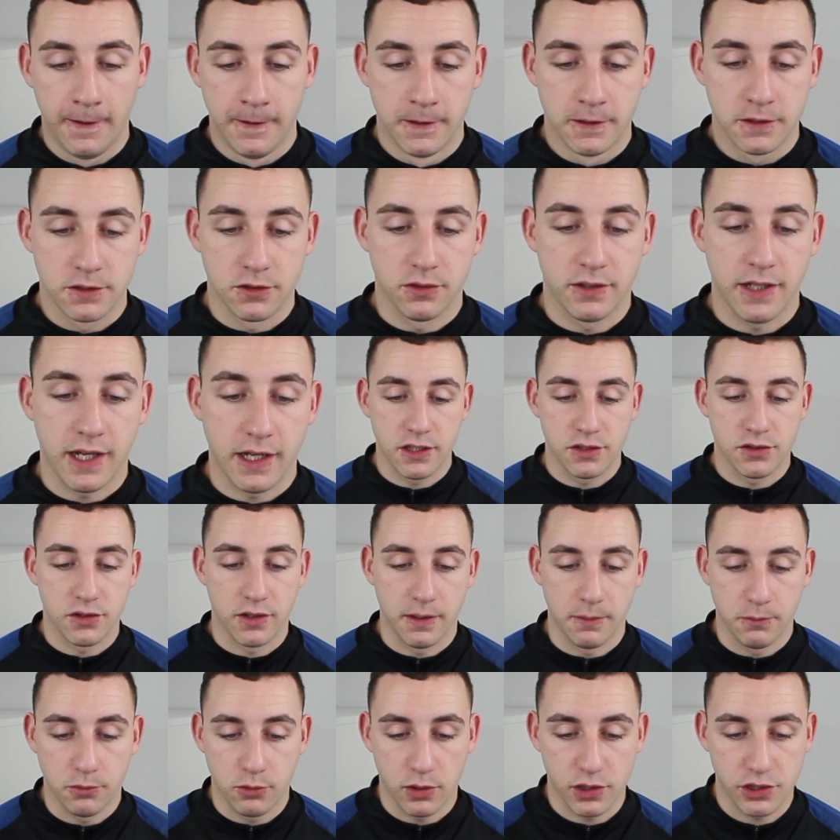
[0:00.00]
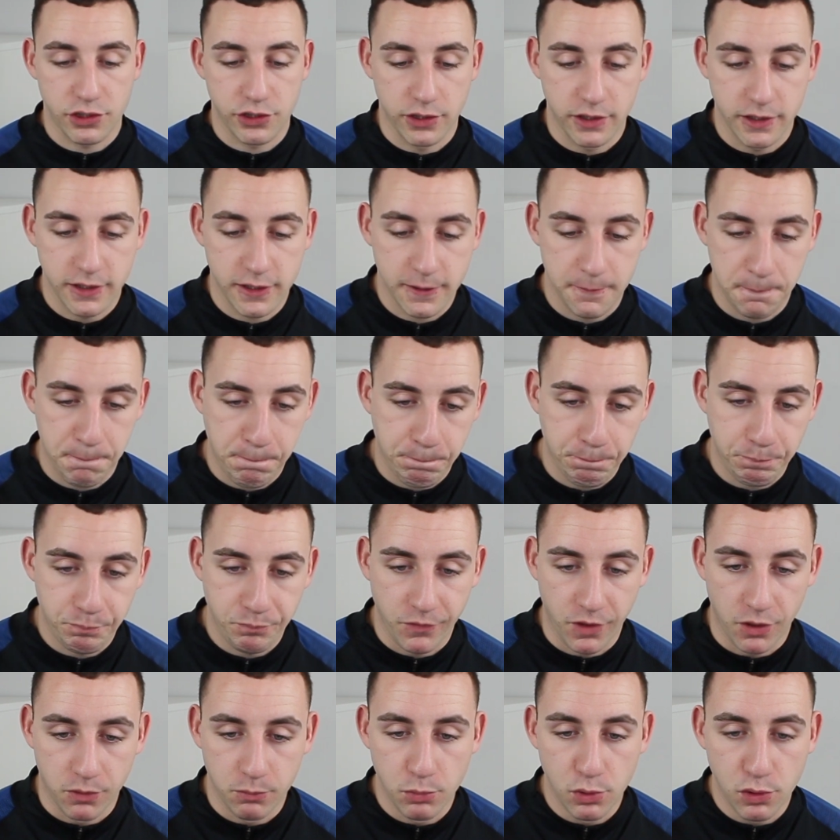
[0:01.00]
So thanks for them questions.
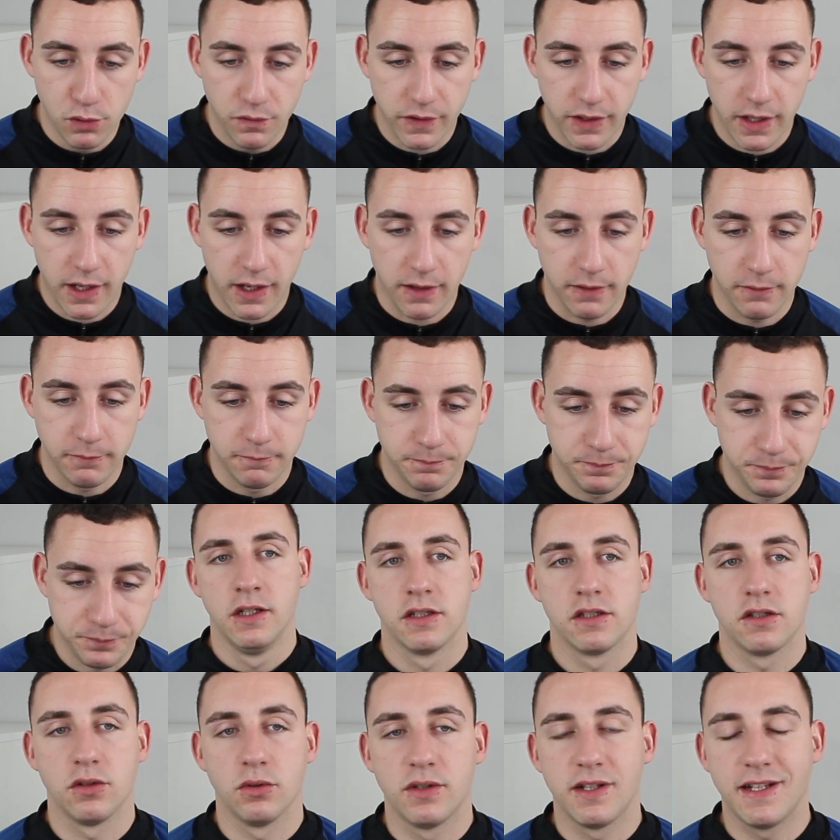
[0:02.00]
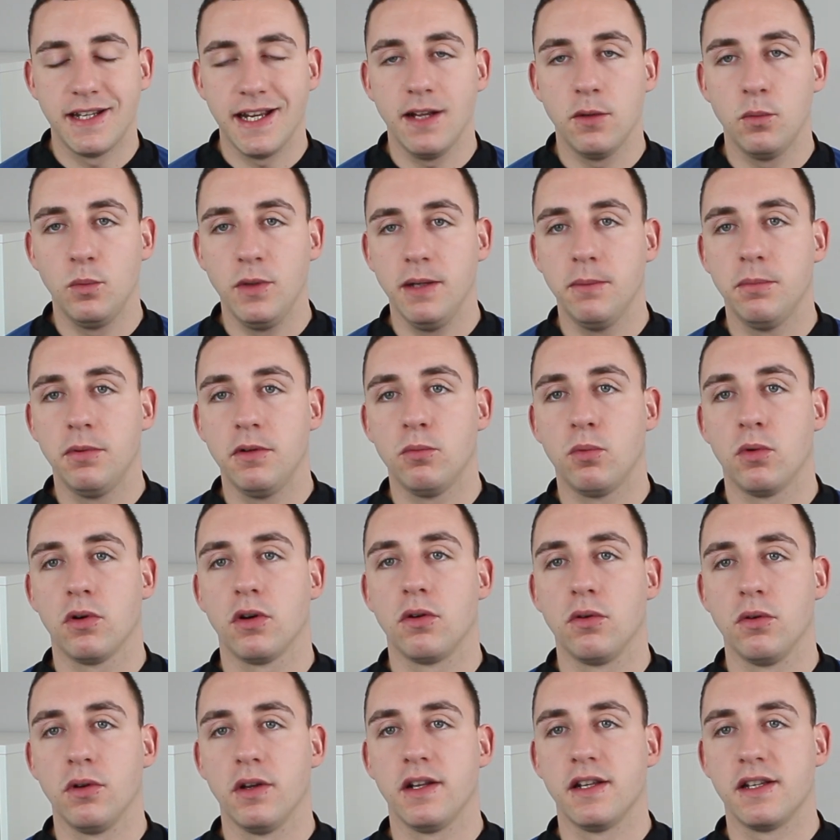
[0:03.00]
Now moving on. So today in Webull we're
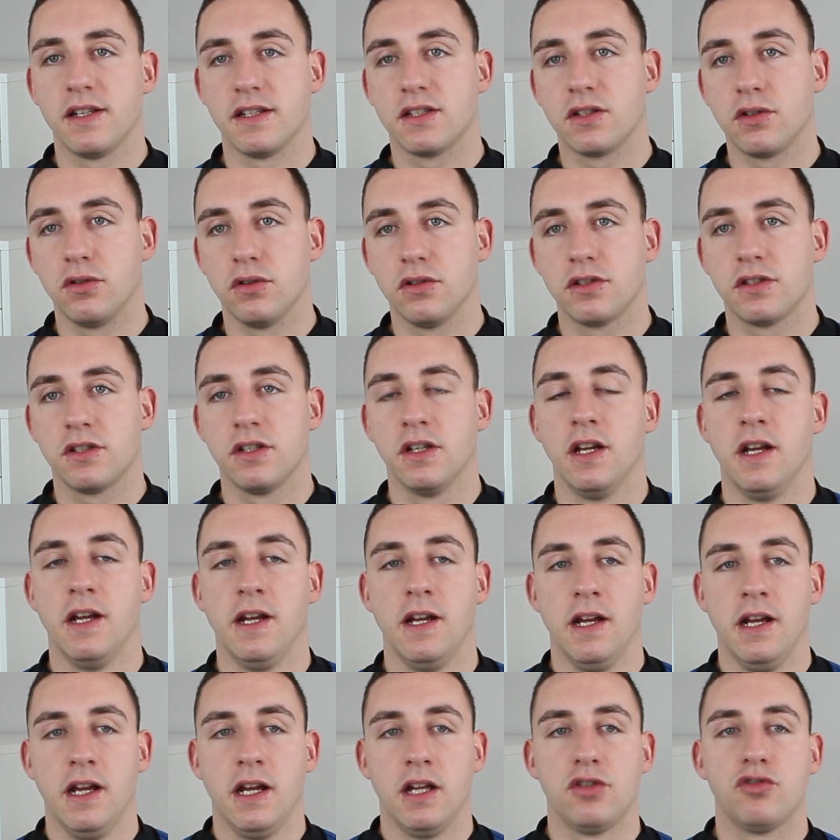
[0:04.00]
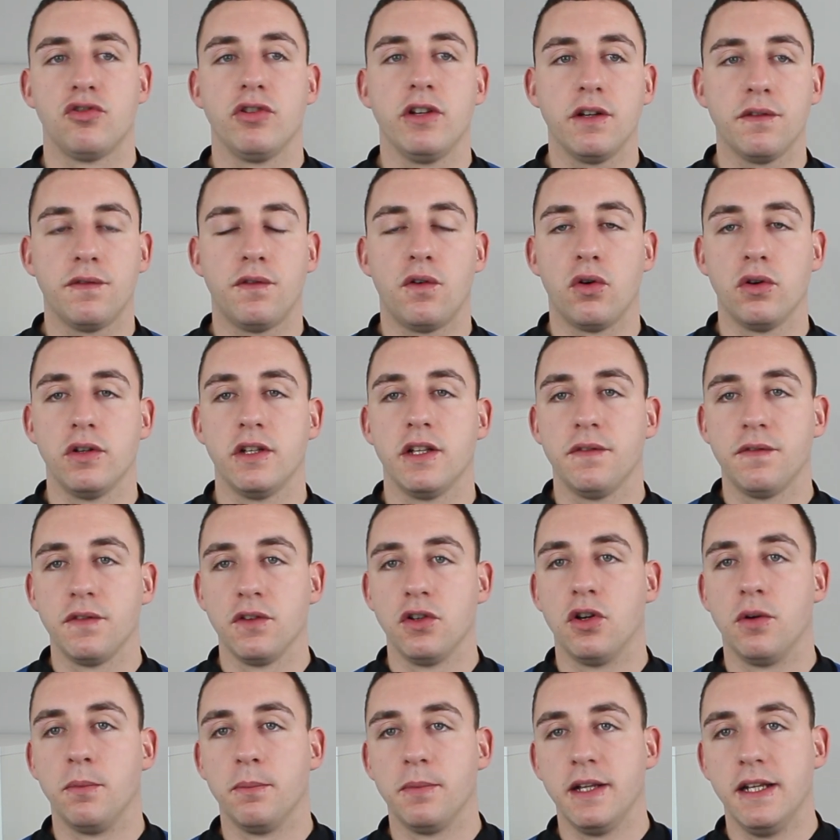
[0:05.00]
going to discuss 3 or 4 different
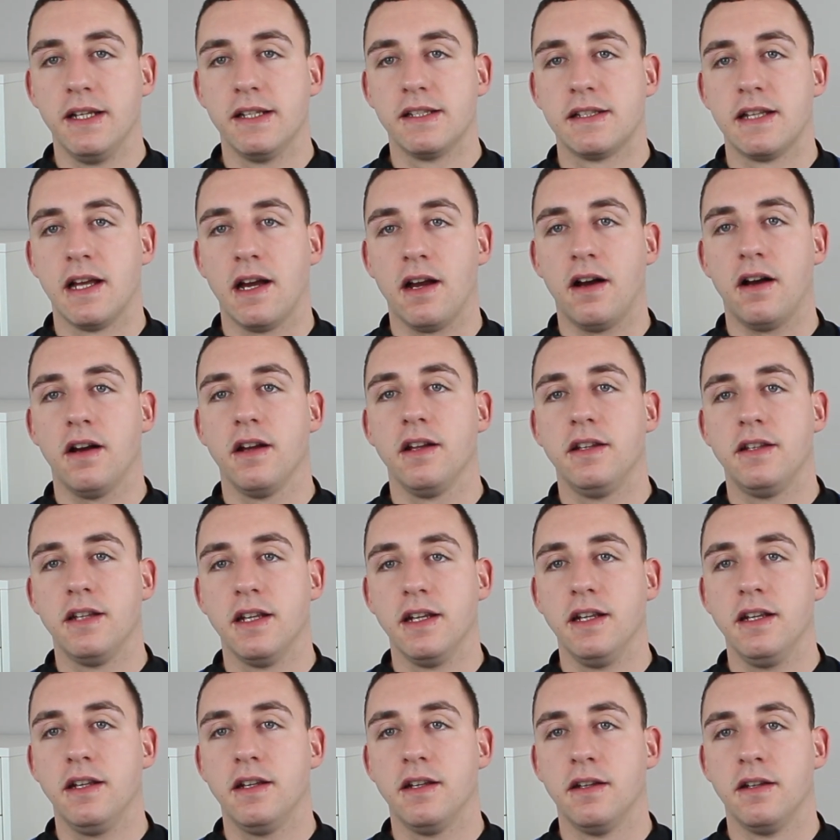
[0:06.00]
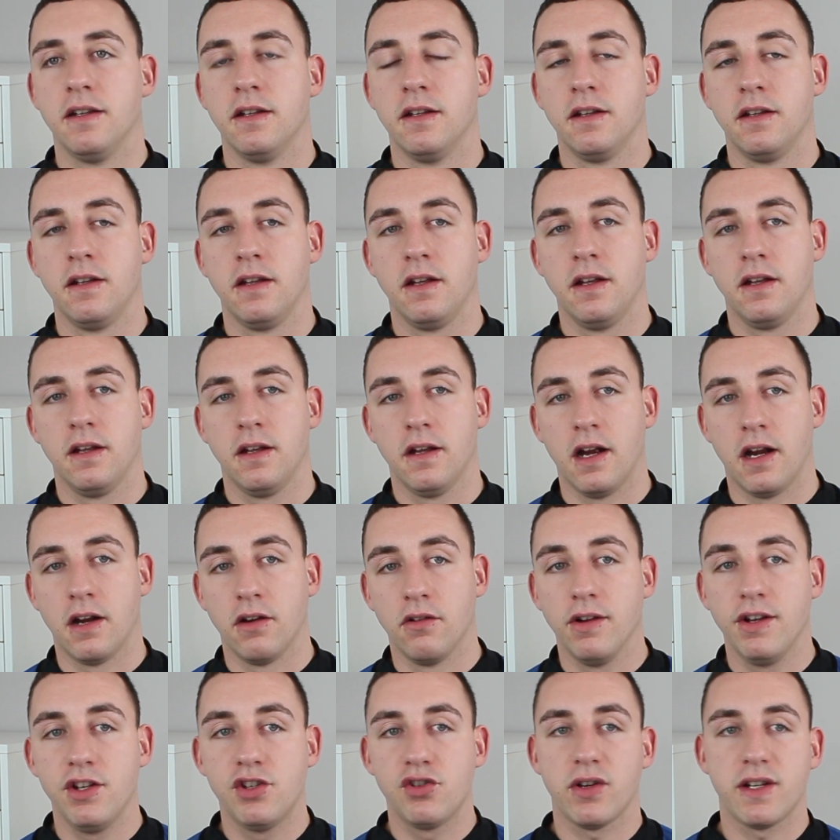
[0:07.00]
companies that I think are
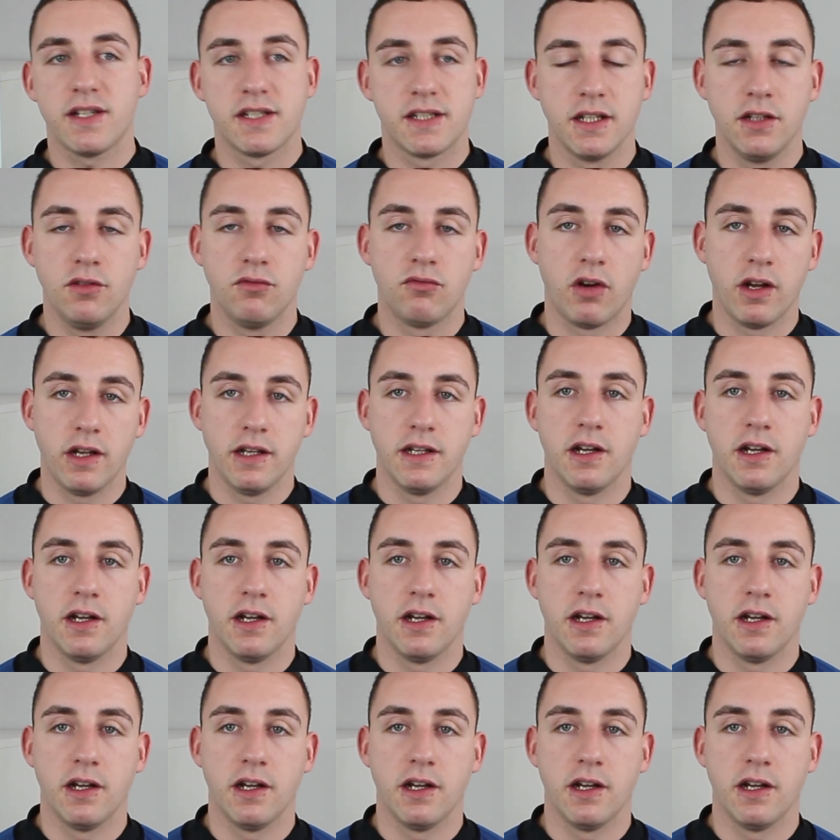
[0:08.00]
interesting right